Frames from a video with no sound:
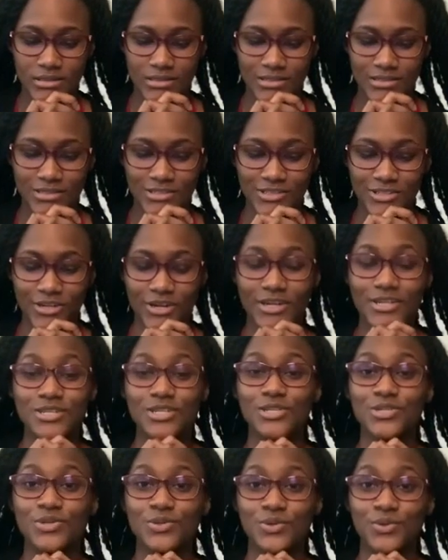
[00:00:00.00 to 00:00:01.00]
start
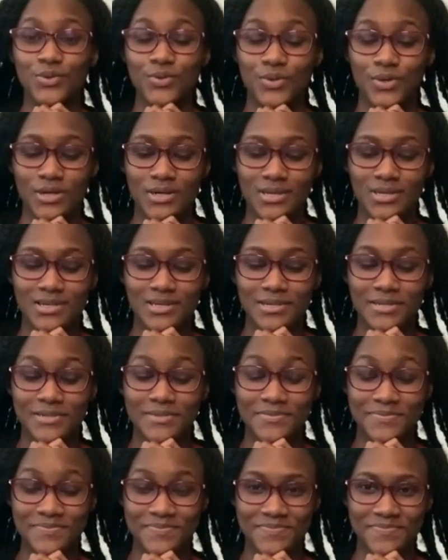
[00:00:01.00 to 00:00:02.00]
to
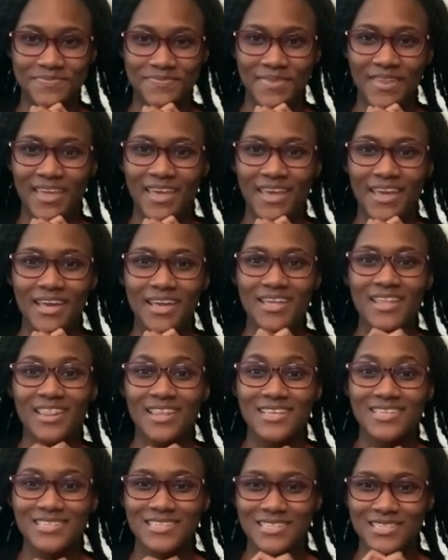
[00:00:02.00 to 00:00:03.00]
hmm,
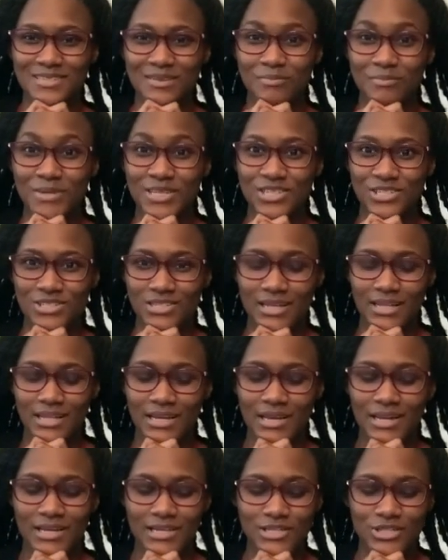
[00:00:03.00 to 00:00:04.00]
this is being the
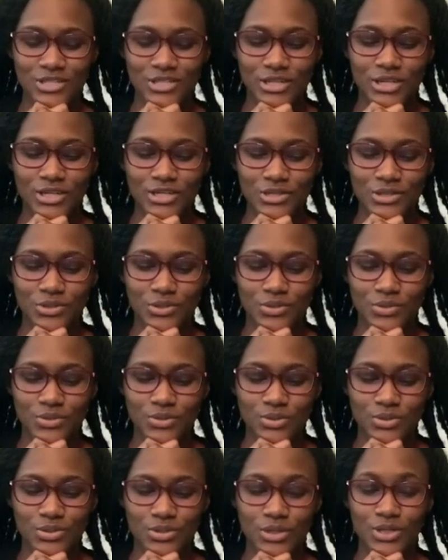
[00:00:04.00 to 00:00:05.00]
like start to
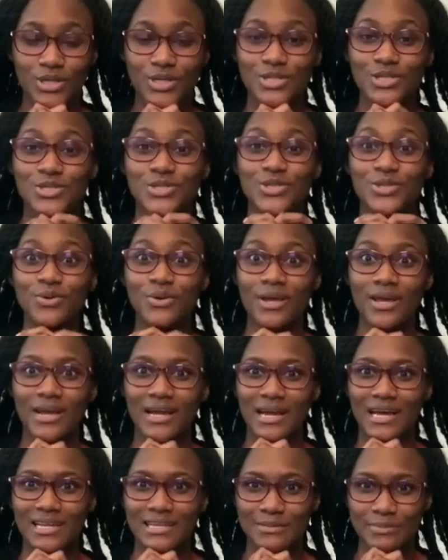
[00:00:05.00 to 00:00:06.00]
start shooting
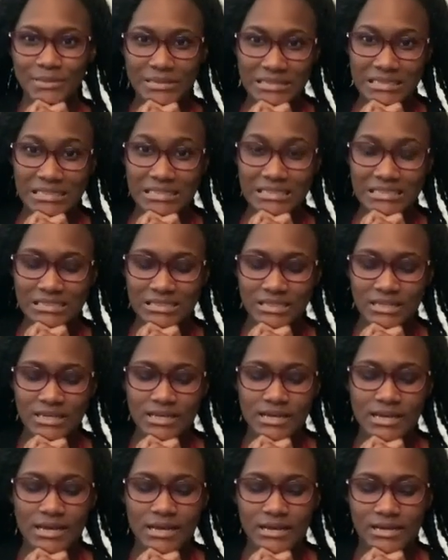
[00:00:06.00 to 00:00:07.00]
at the police
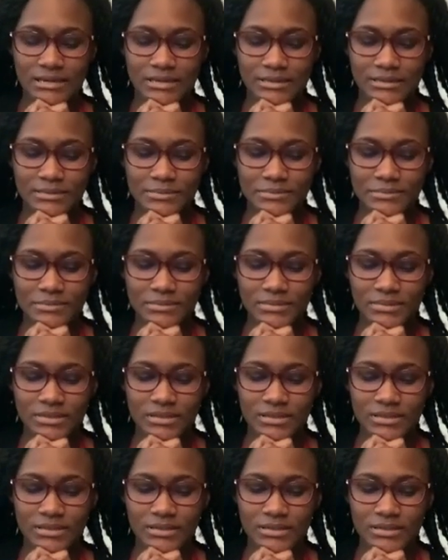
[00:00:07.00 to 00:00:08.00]
um,
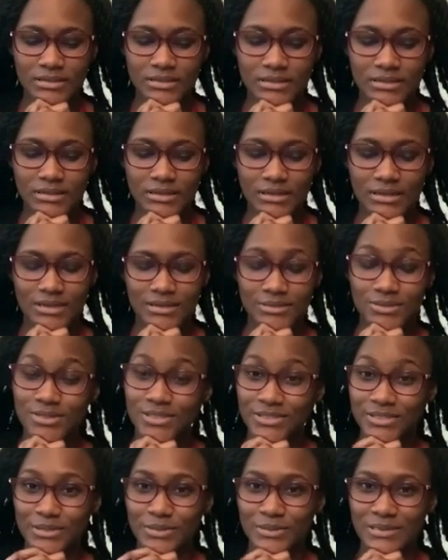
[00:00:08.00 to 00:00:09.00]
I don't
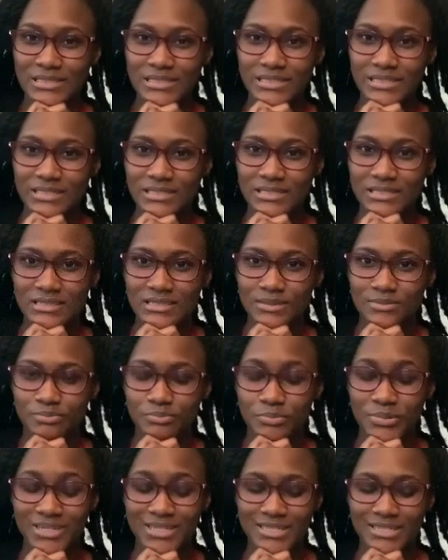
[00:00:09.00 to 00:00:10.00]
agree with this,
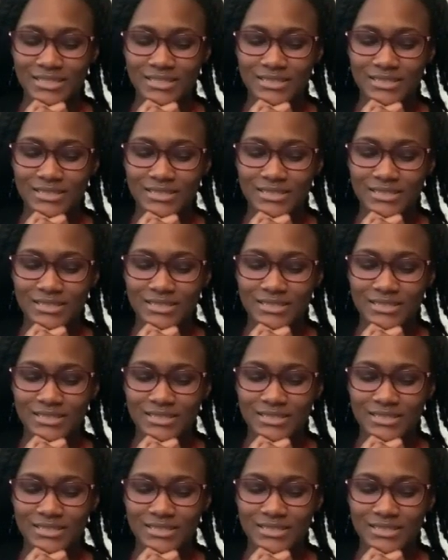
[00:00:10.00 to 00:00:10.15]
but